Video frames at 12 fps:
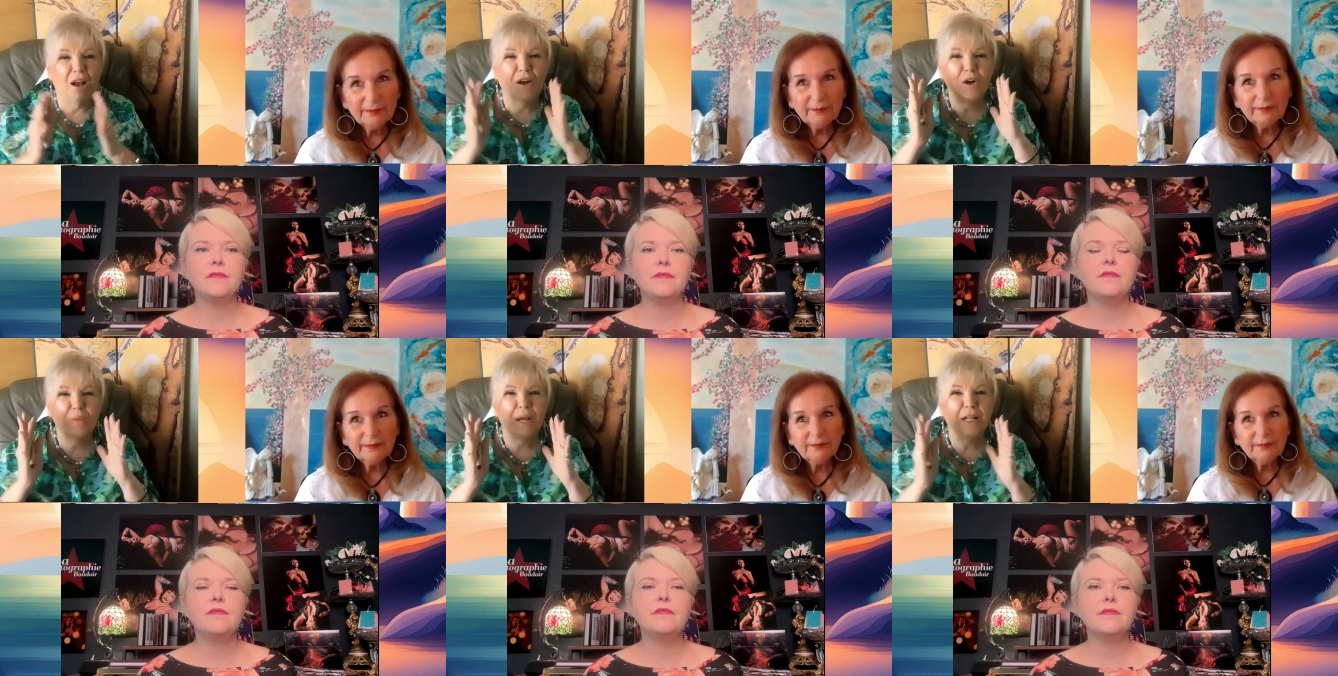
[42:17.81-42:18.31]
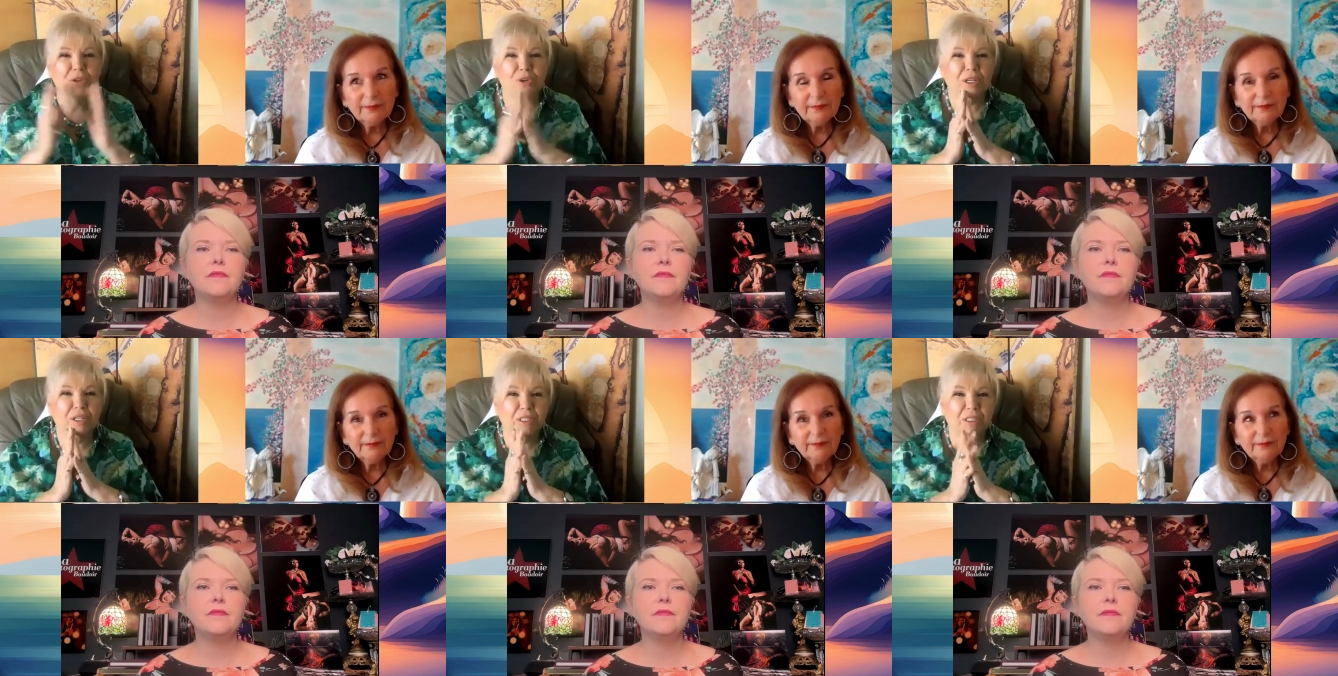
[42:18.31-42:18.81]
Speaker 1: oh my
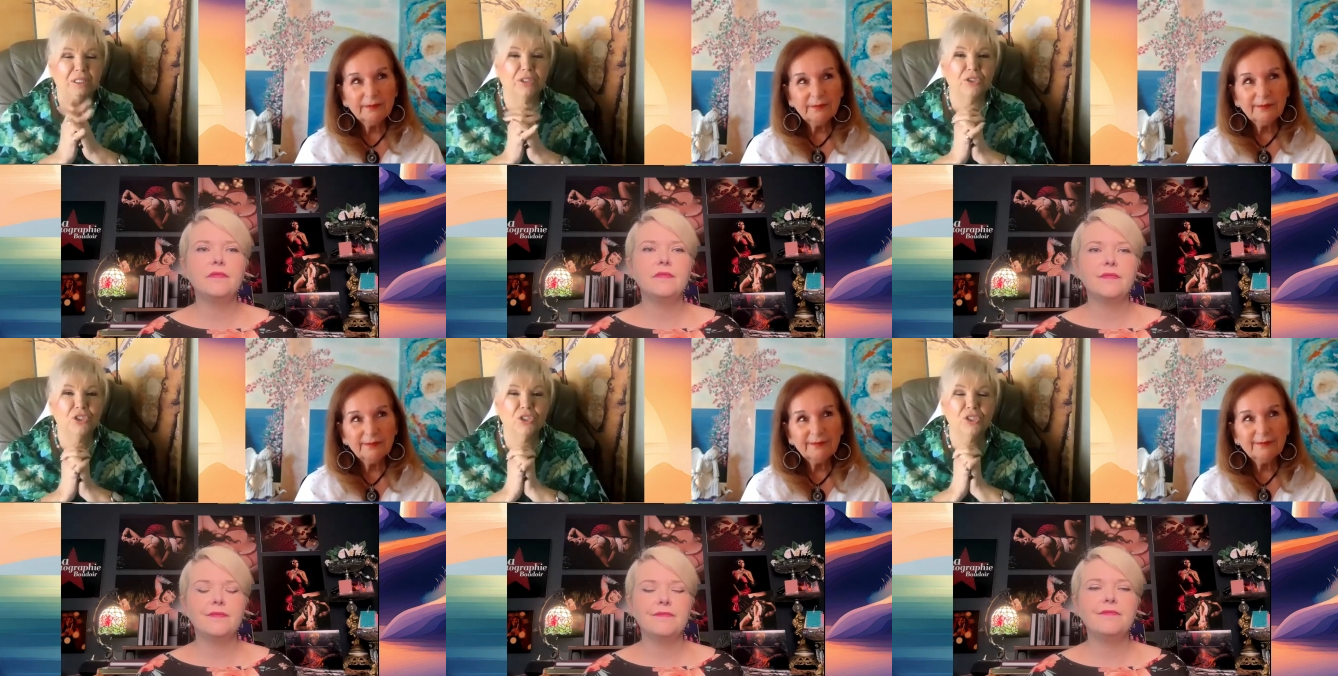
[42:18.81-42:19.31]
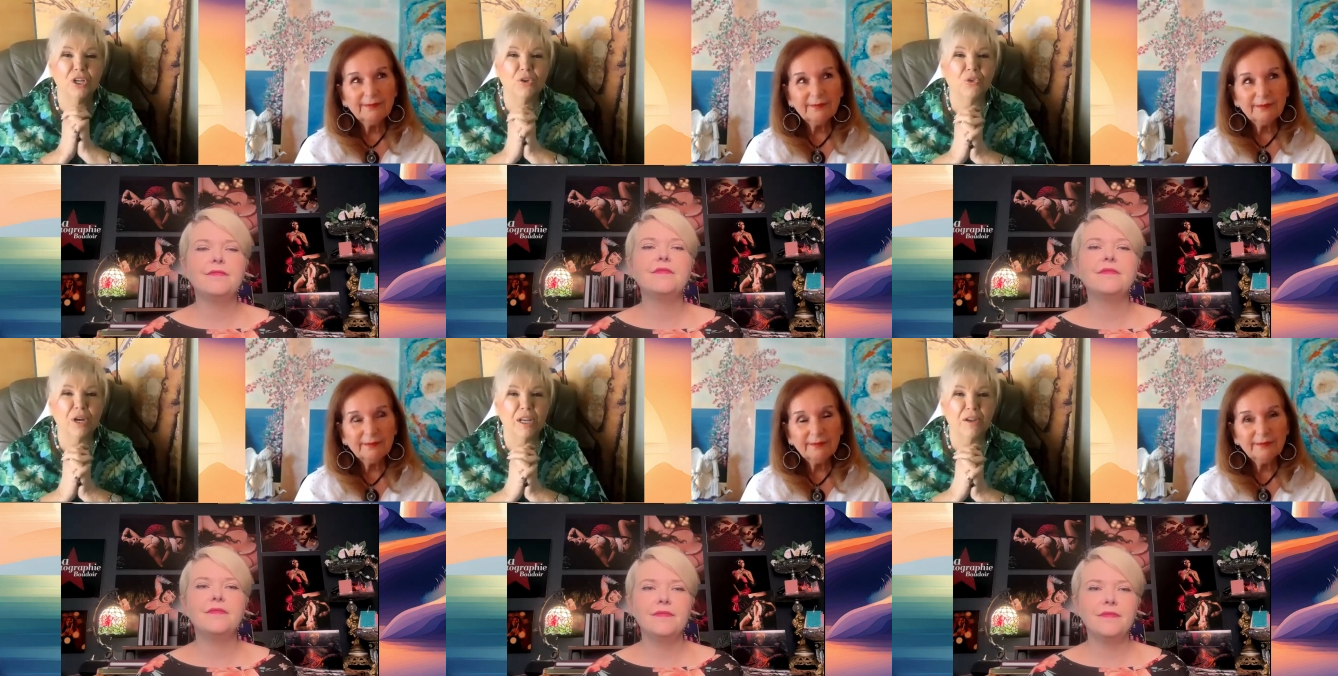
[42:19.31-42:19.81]
Lord, you're just so
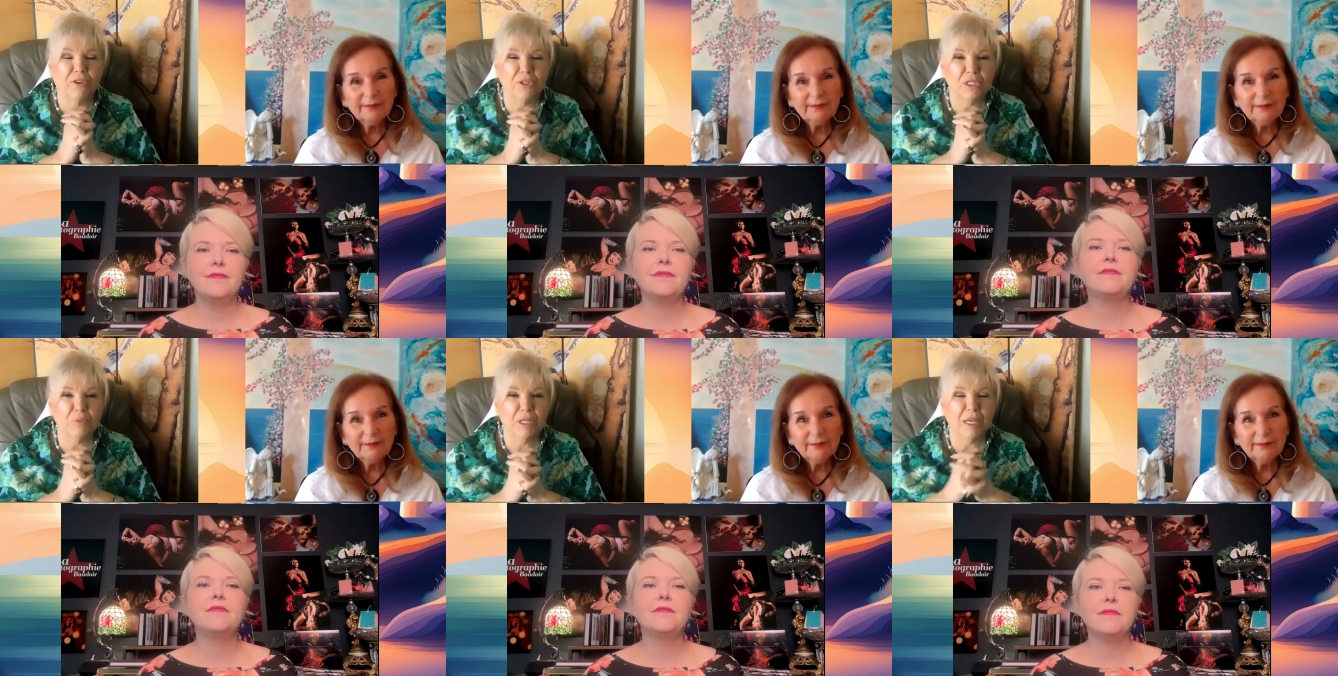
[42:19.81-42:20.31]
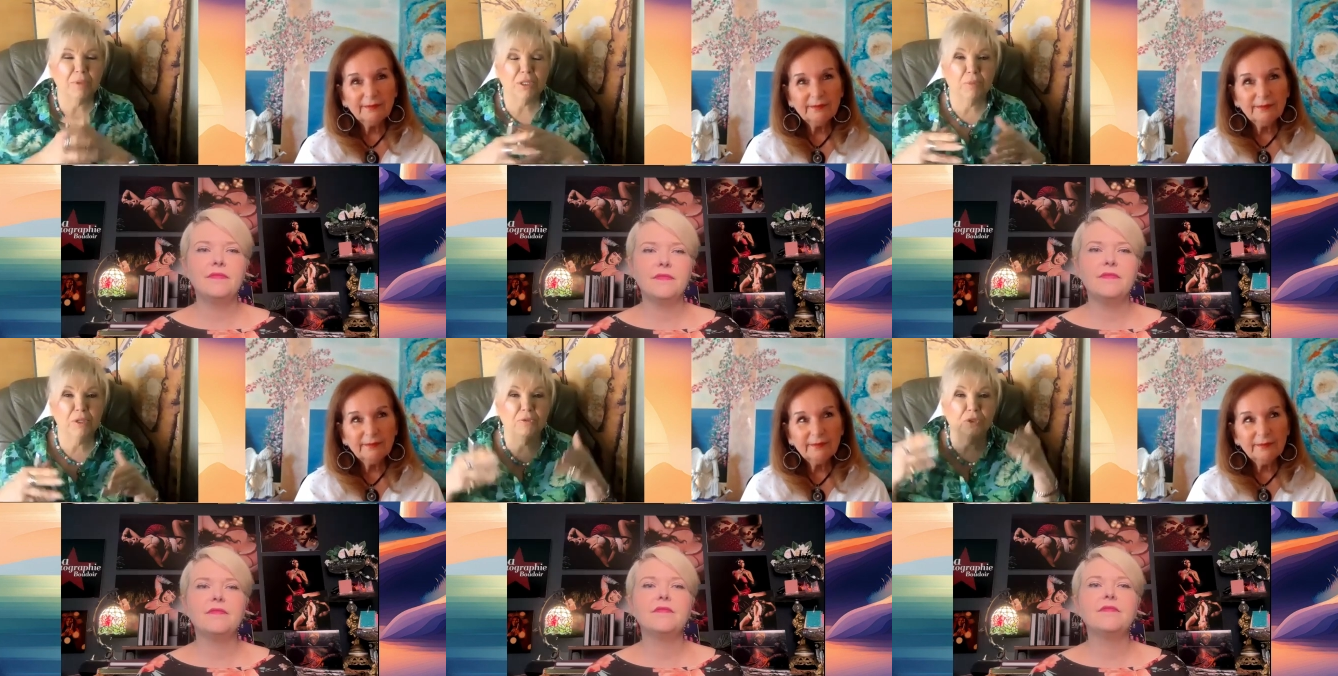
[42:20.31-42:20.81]
grateful to be able
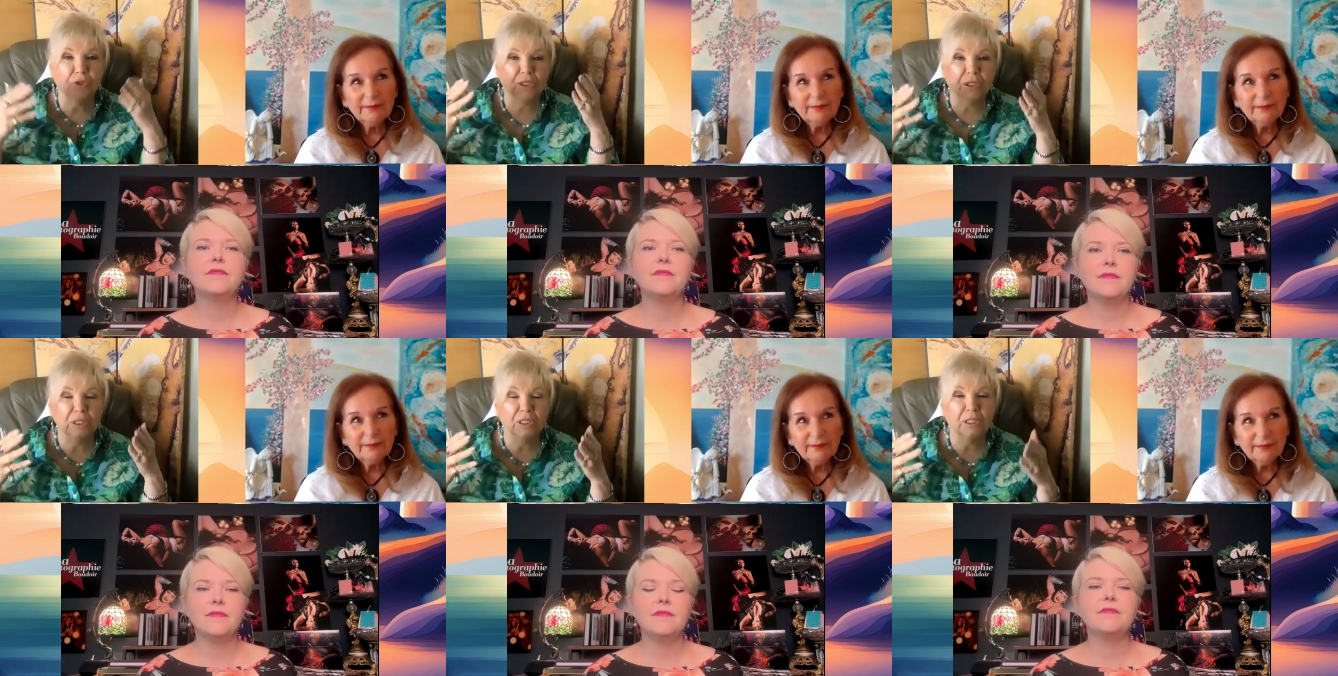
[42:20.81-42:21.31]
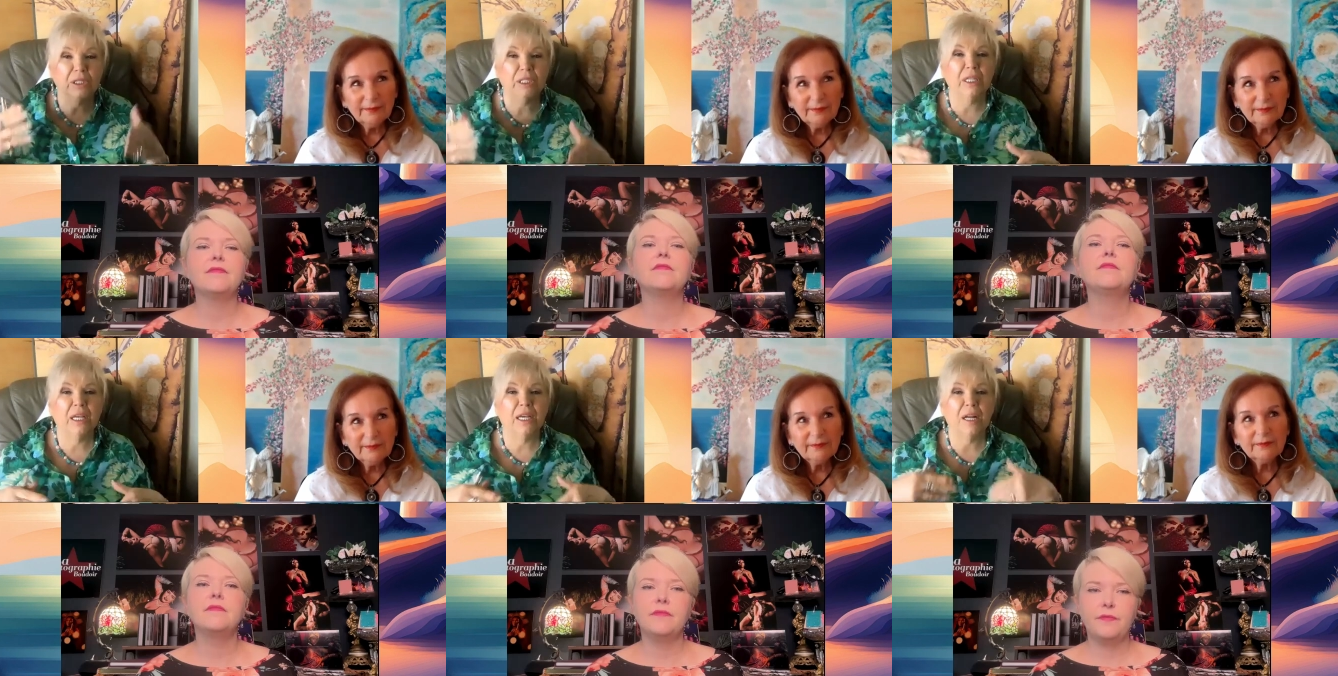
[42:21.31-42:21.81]
to be vertical
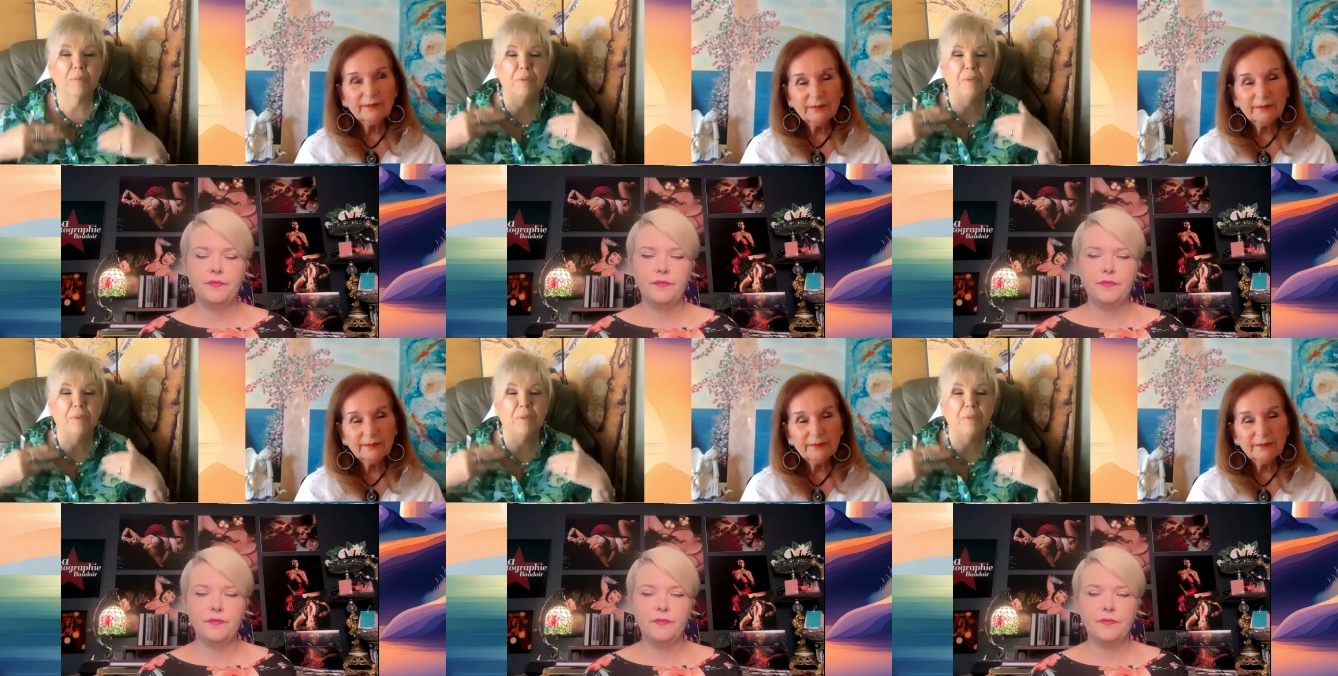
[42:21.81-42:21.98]
and get up